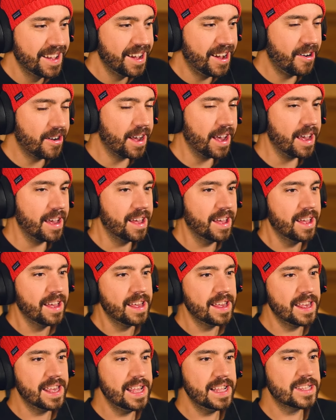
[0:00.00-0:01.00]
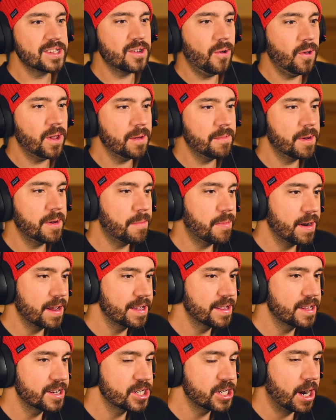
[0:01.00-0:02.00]
Okay, he told him to
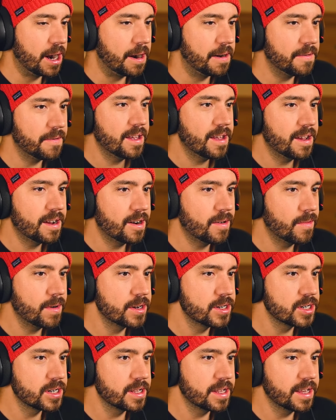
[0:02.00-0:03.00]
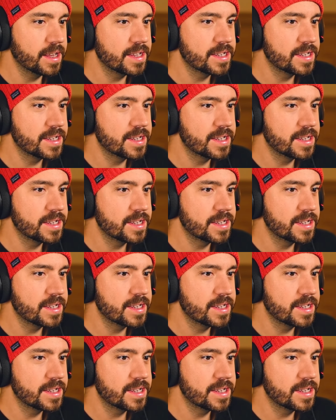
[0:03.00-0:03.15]
bring the sheriff originally,